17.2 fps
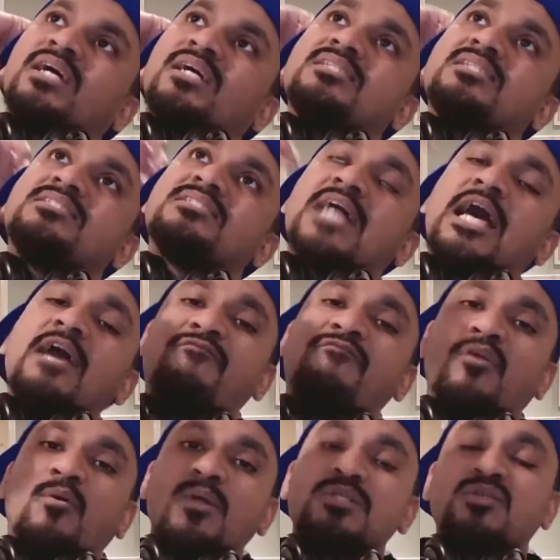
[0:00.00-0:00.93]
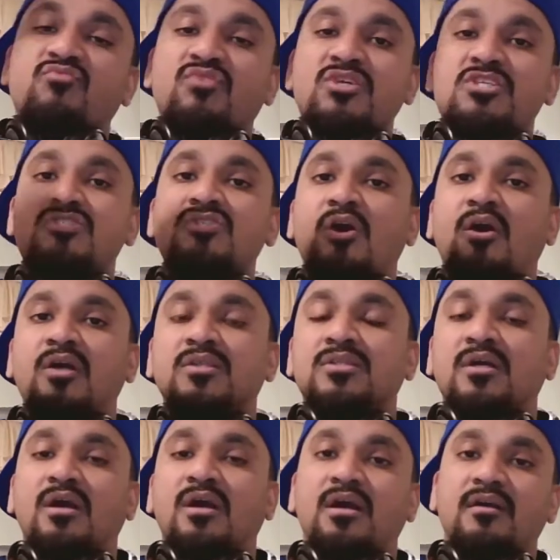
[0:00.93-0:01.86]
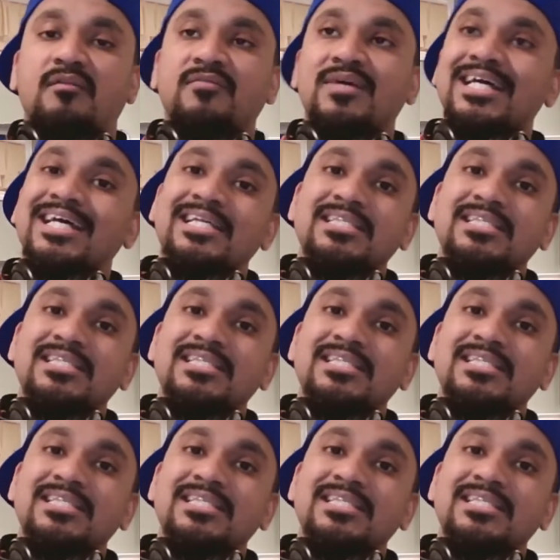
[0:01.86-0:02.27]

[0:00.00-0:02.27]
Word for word: Cypher was a result of